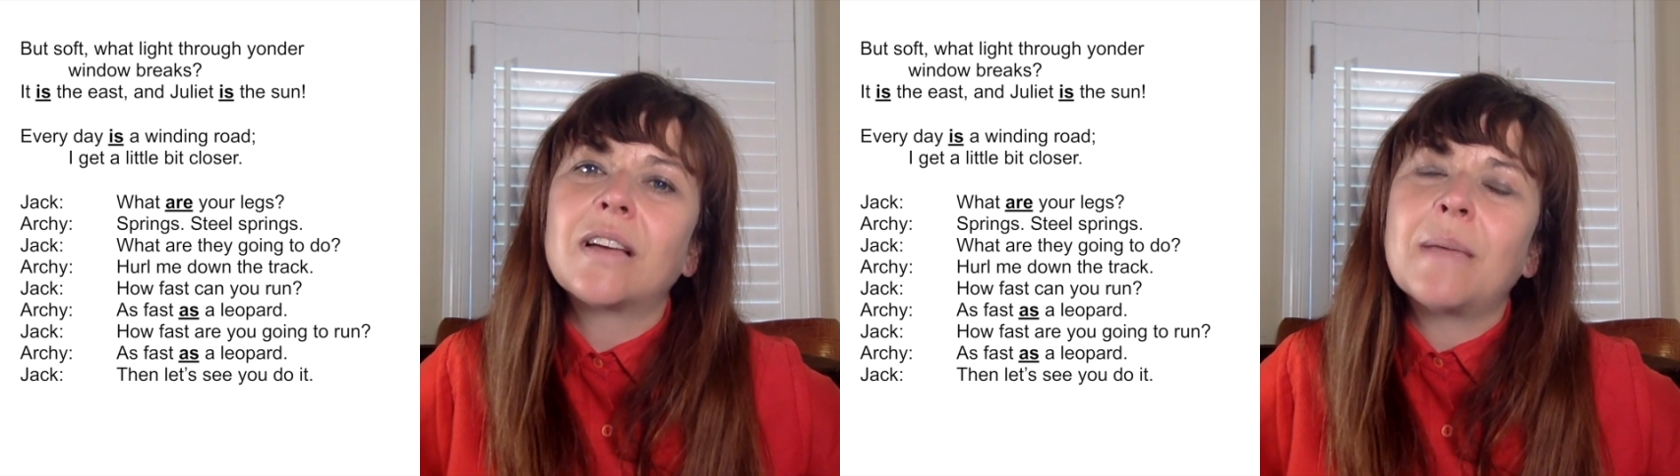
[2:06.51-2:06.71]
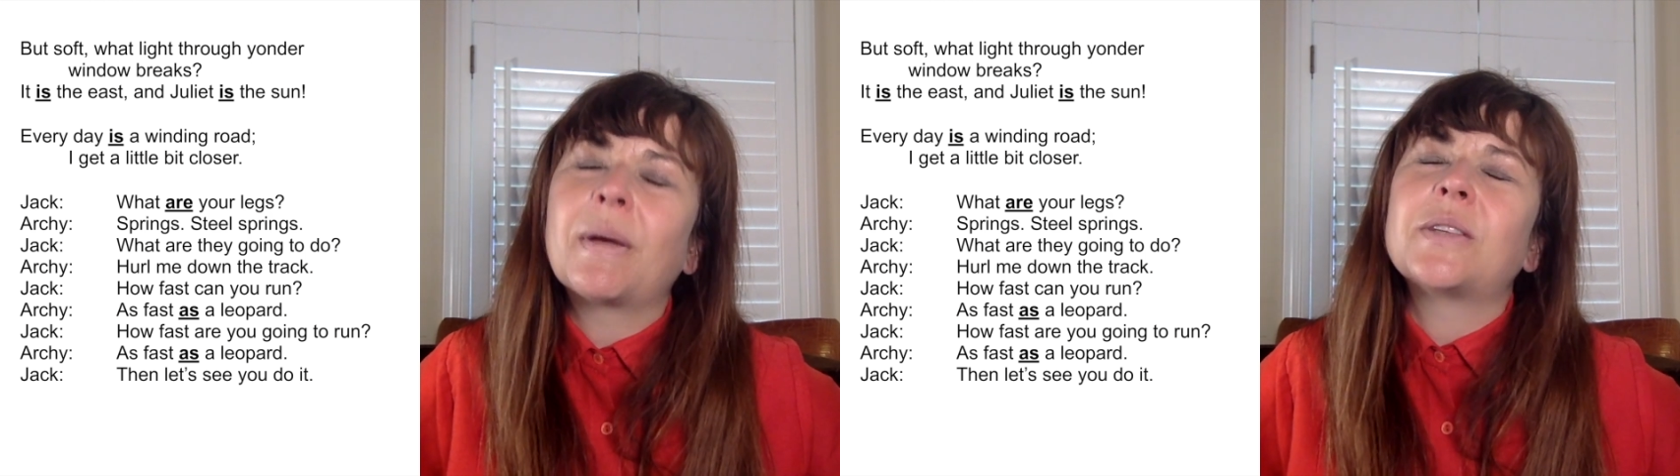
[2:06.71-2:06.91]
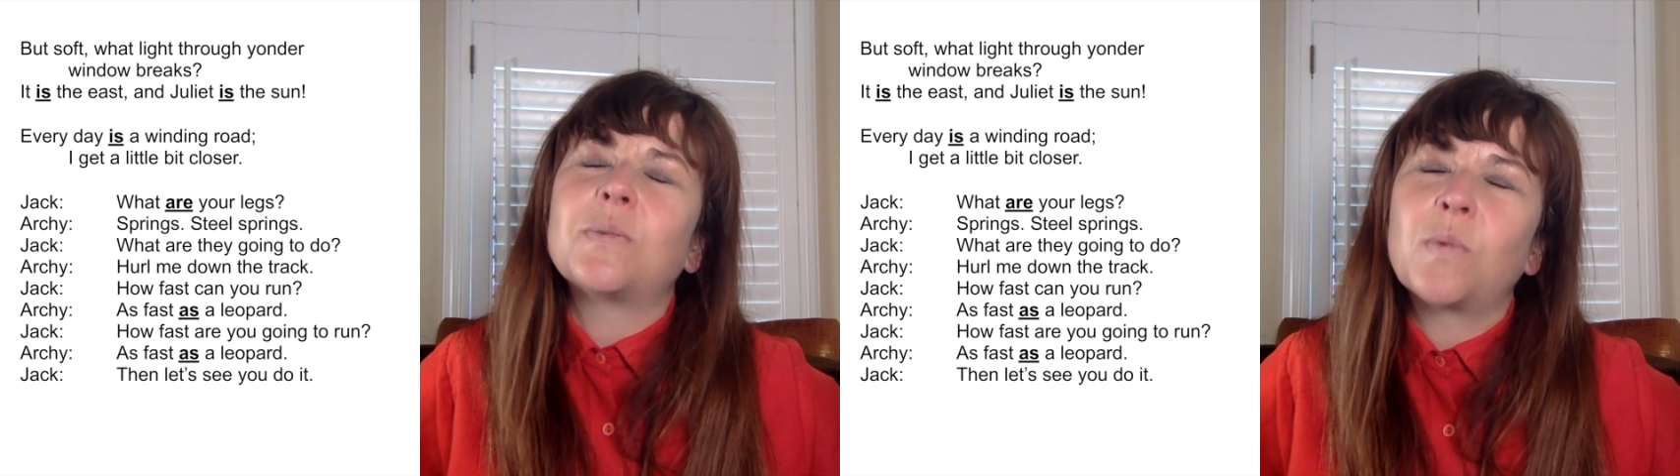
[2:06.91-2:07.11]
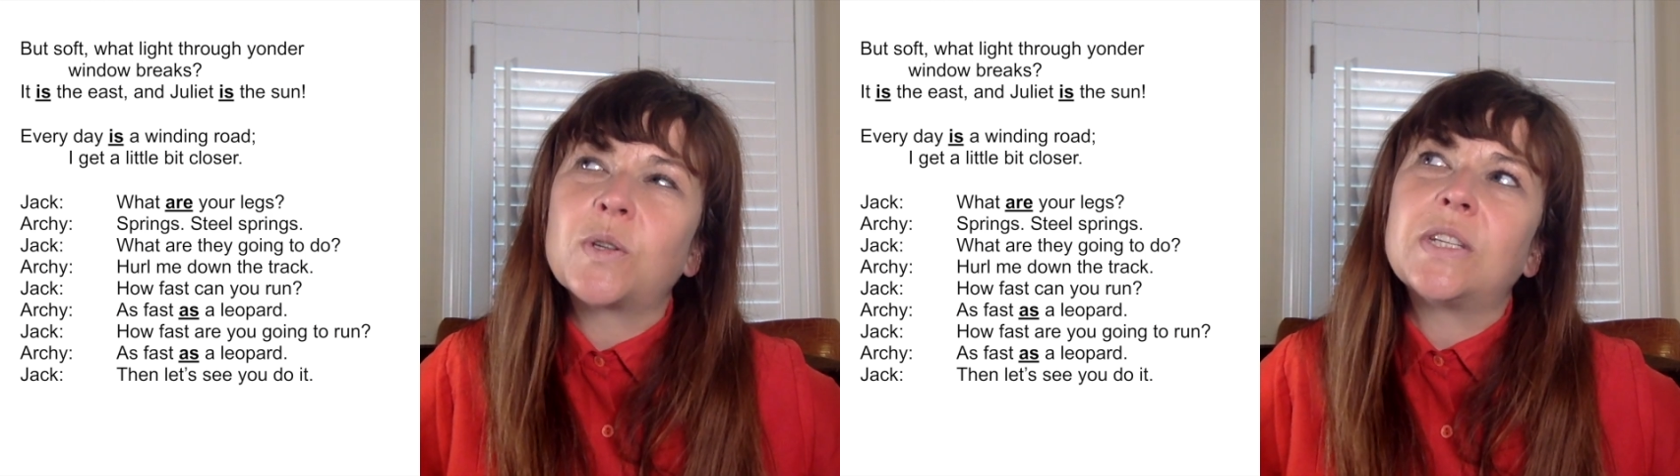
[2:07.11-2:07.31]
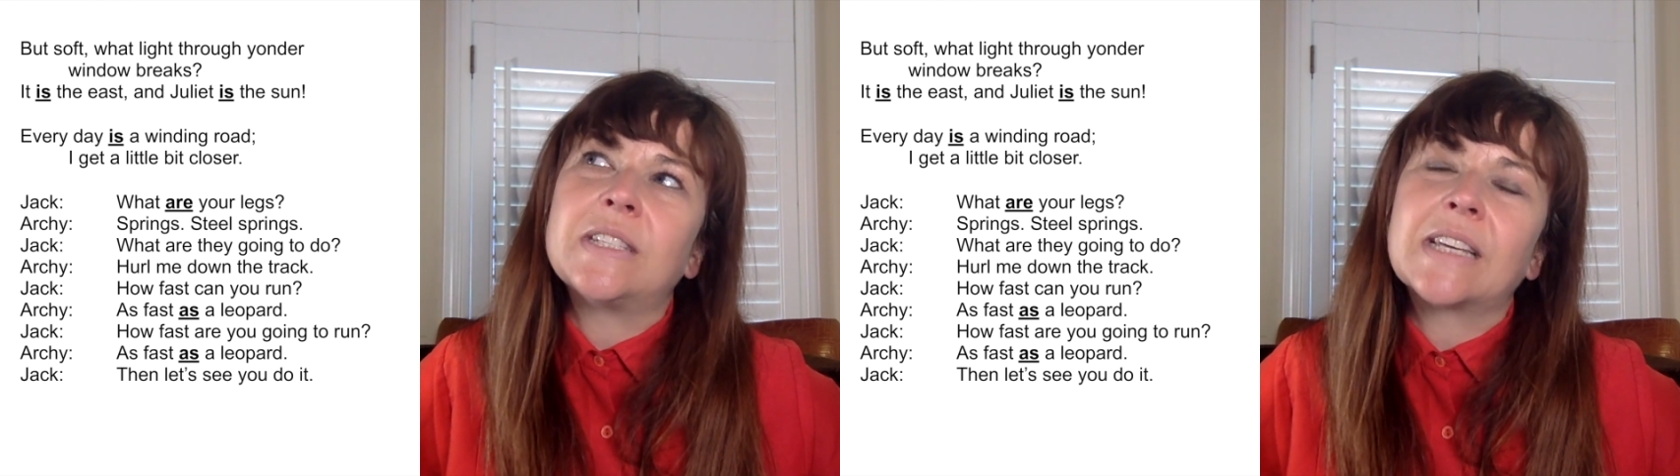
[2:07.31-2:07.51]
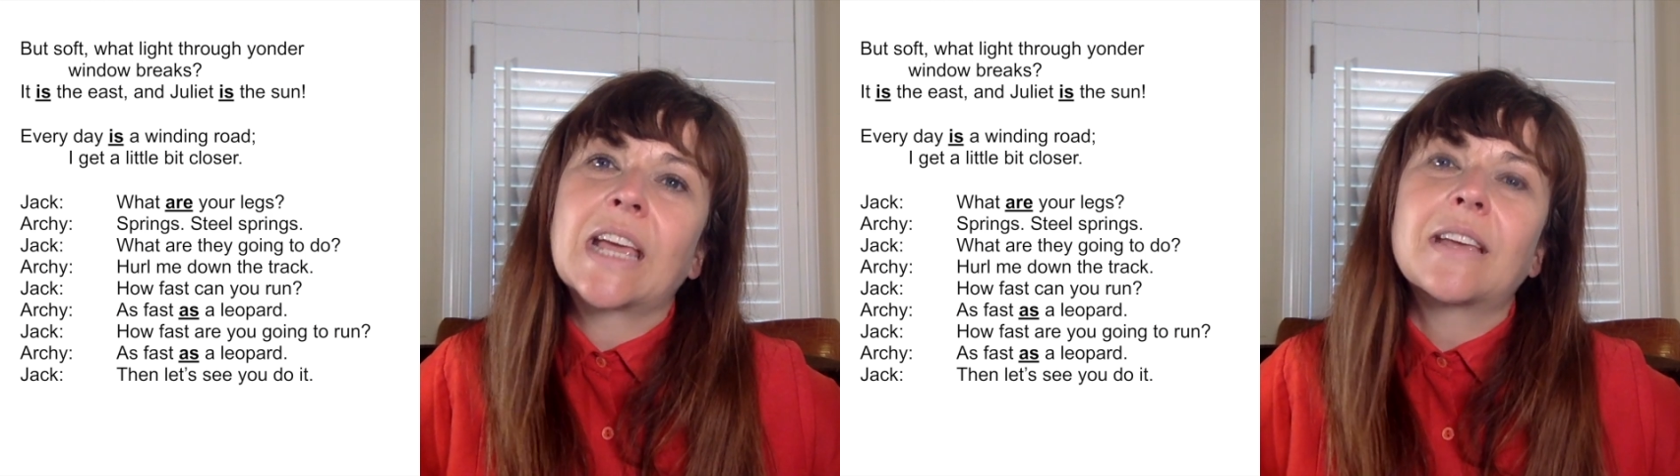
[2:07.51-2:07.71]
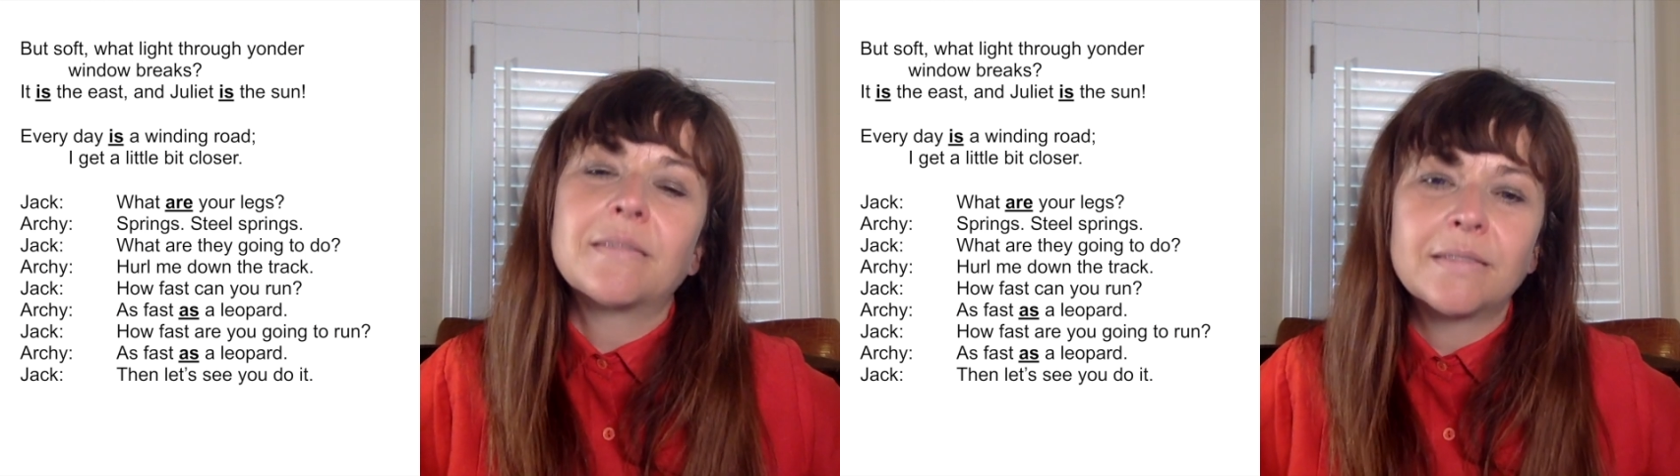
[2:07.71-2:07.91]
imagine what she's singing.